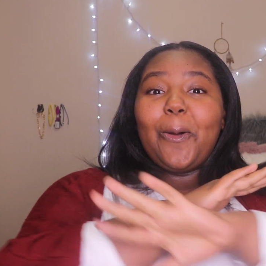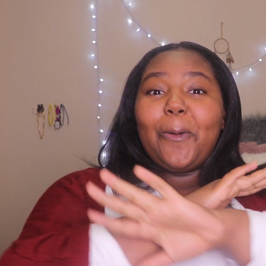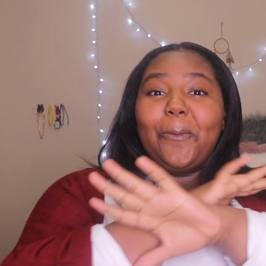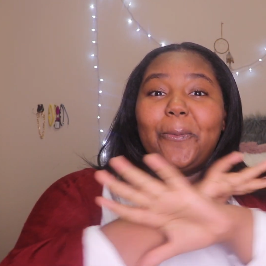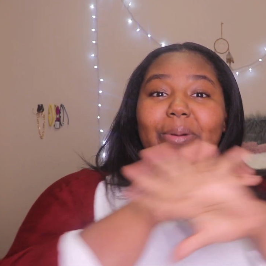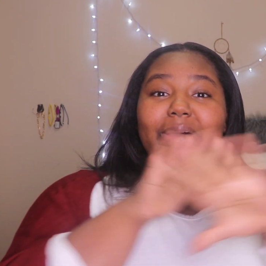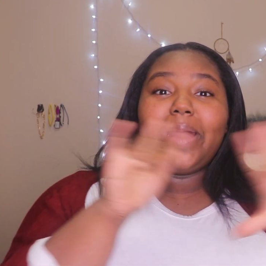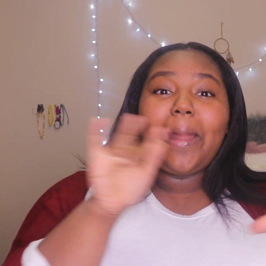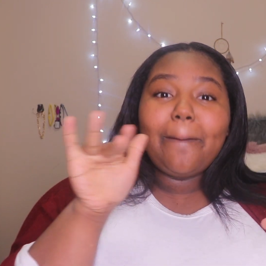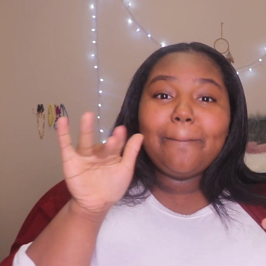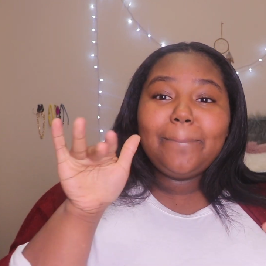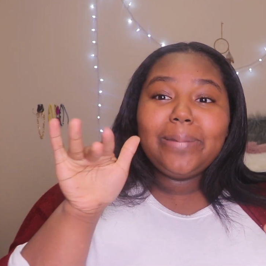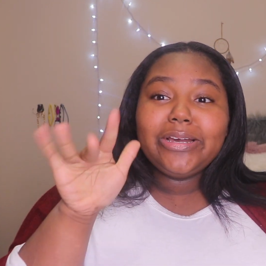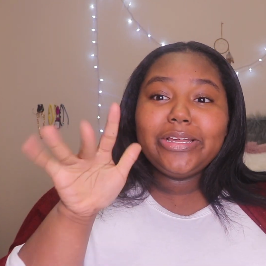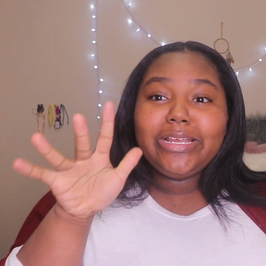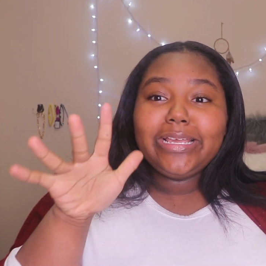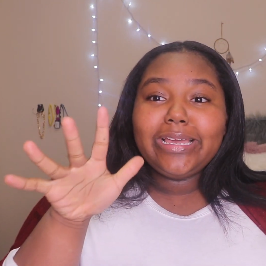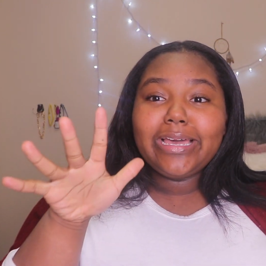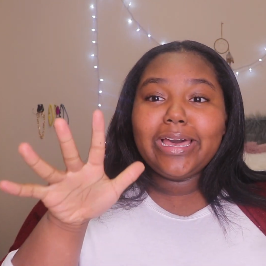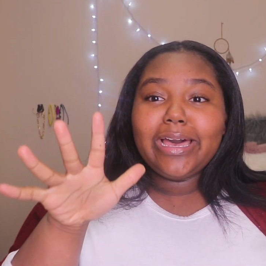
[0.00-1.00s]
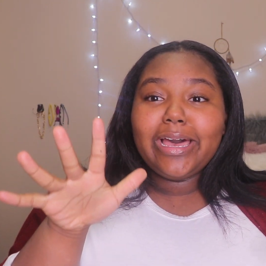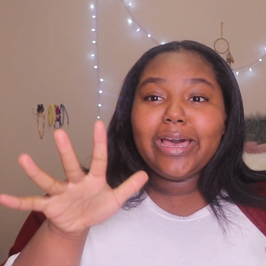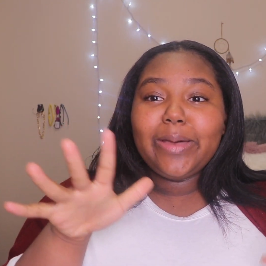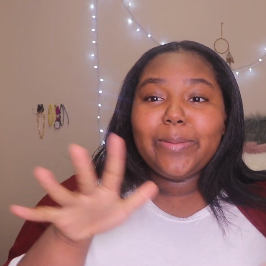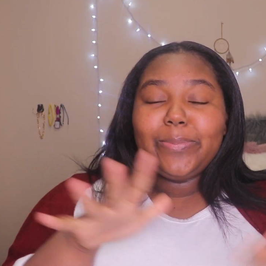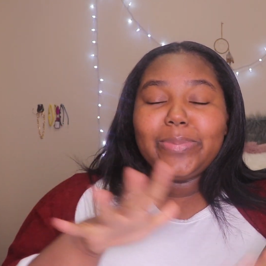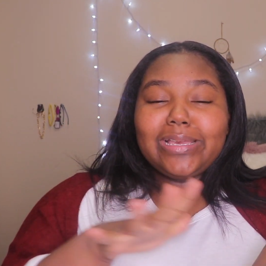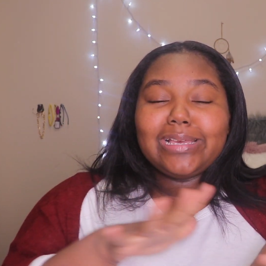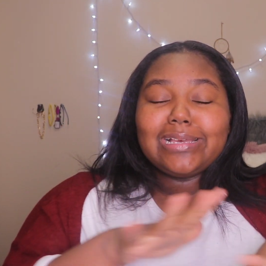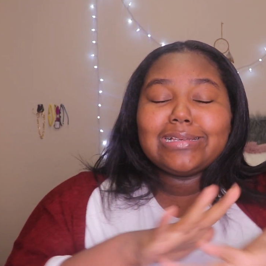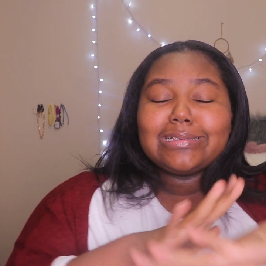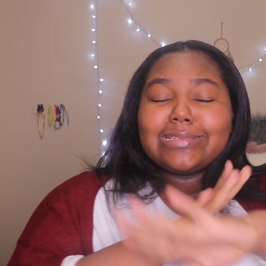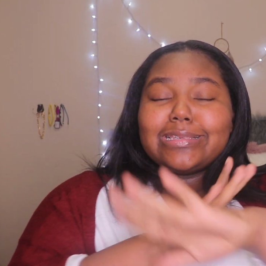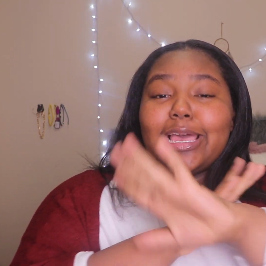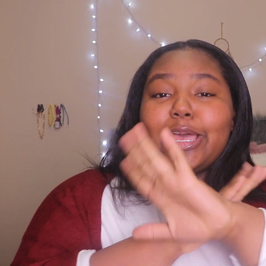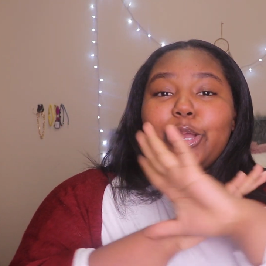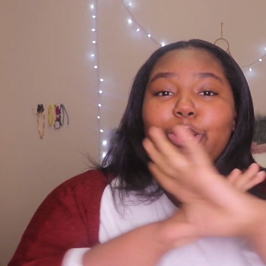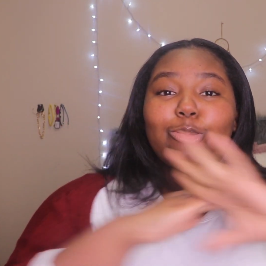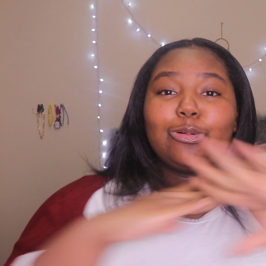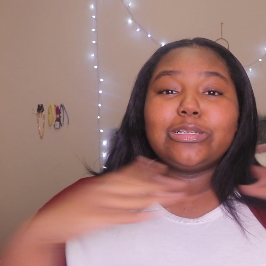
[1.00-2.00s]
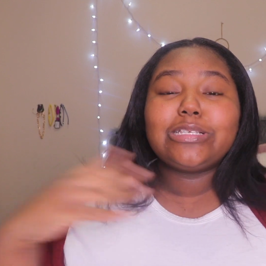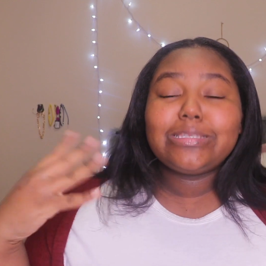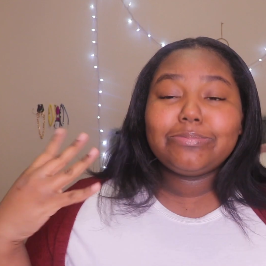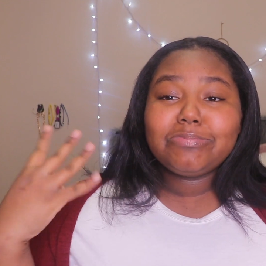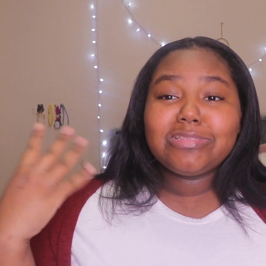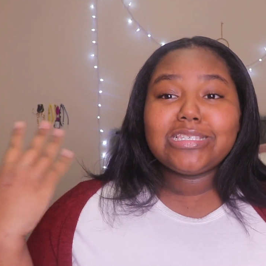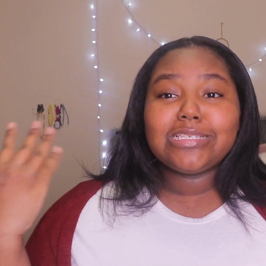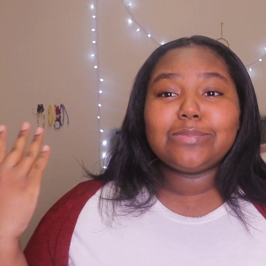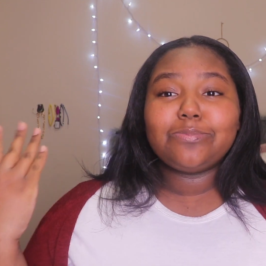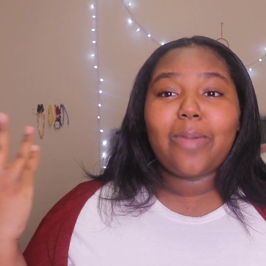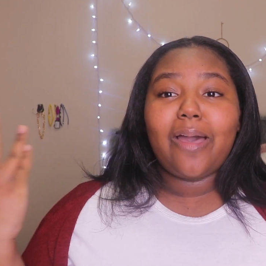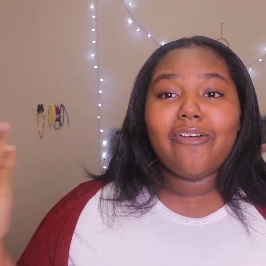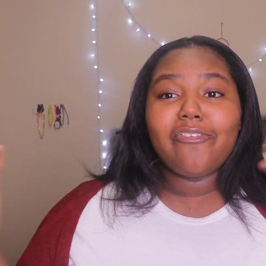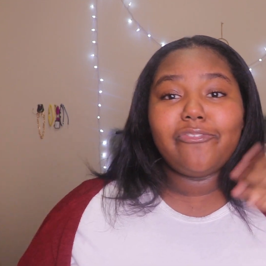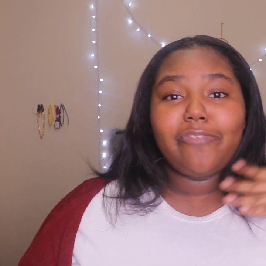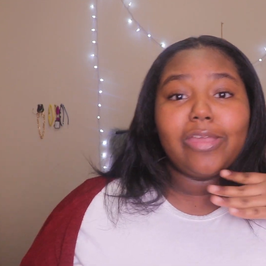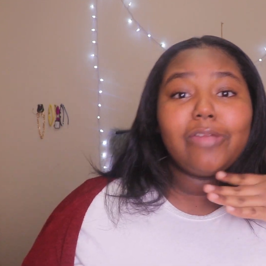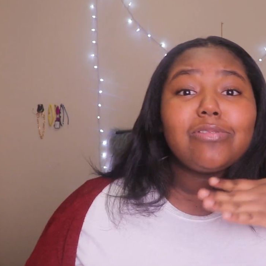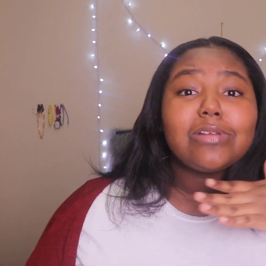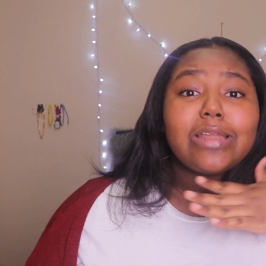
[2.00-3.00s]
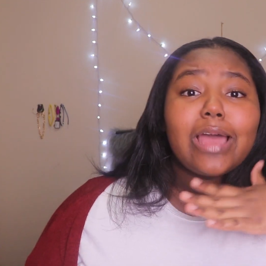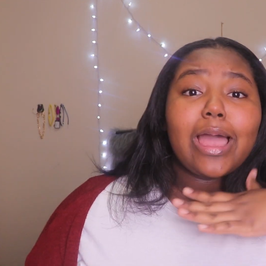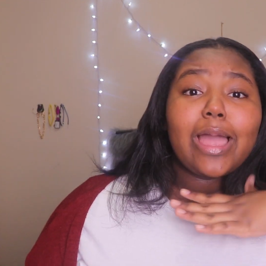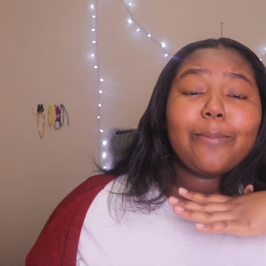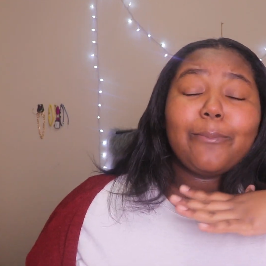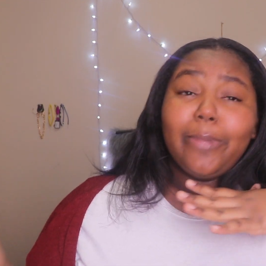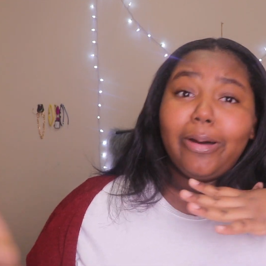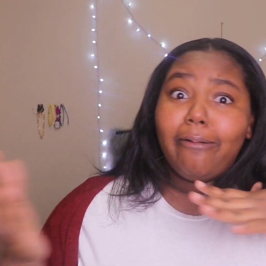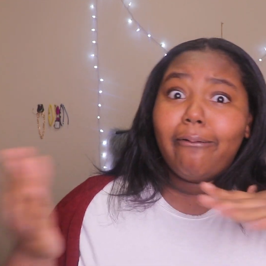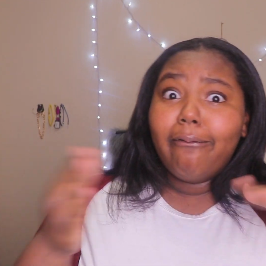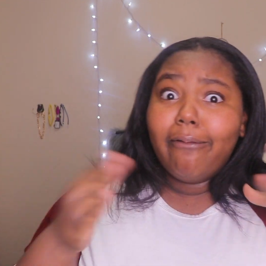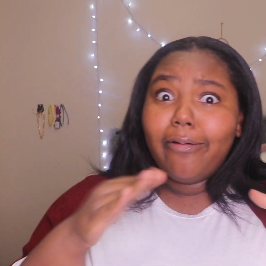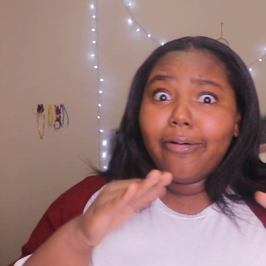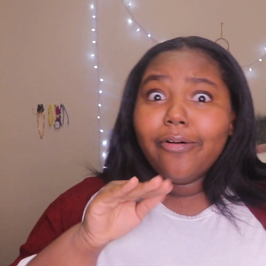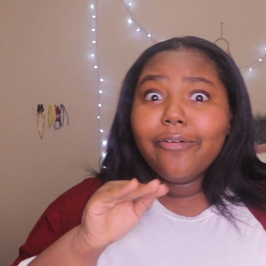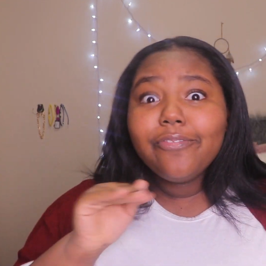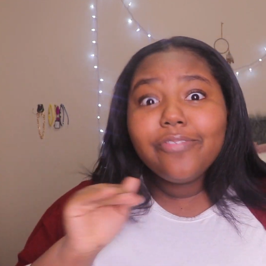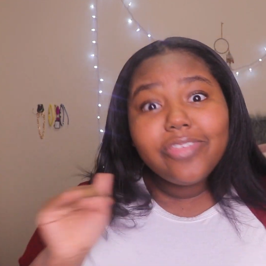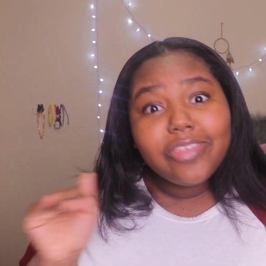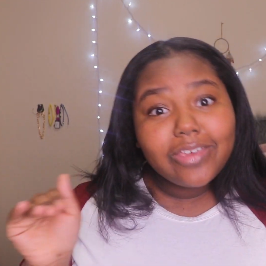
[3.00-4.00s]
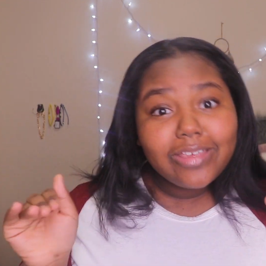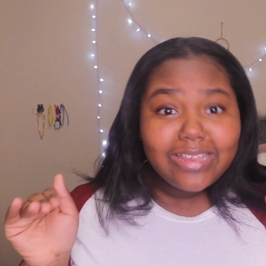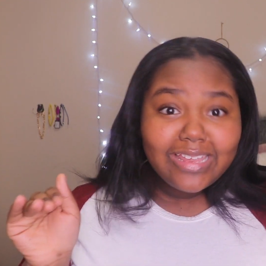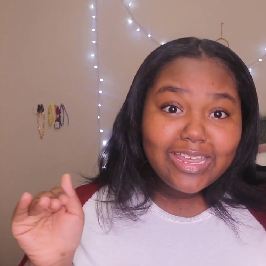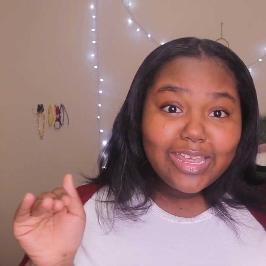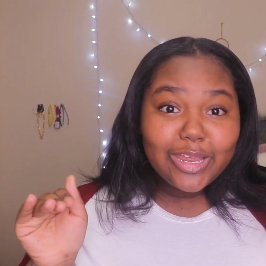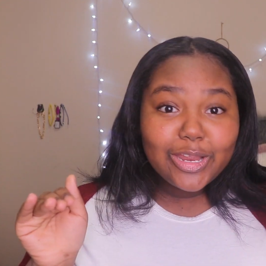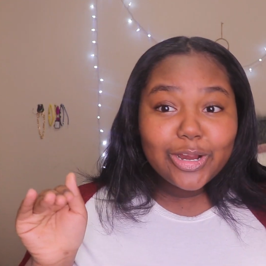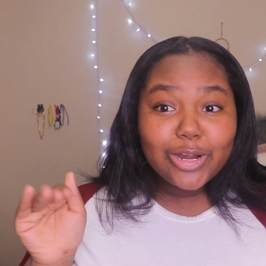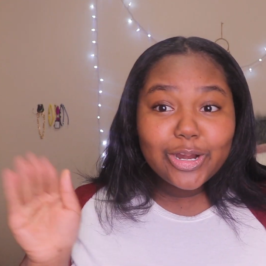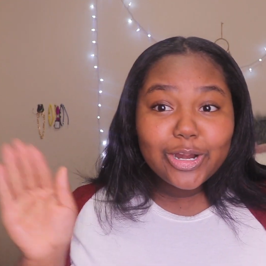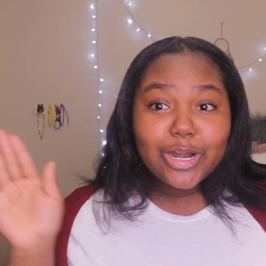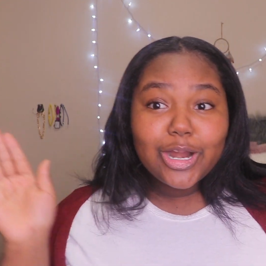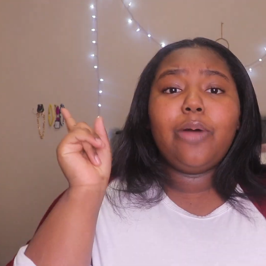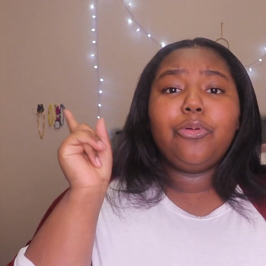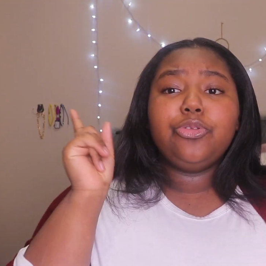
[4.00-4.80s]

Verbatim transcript: what I'm putting up because Christmas is my favorite time of the year.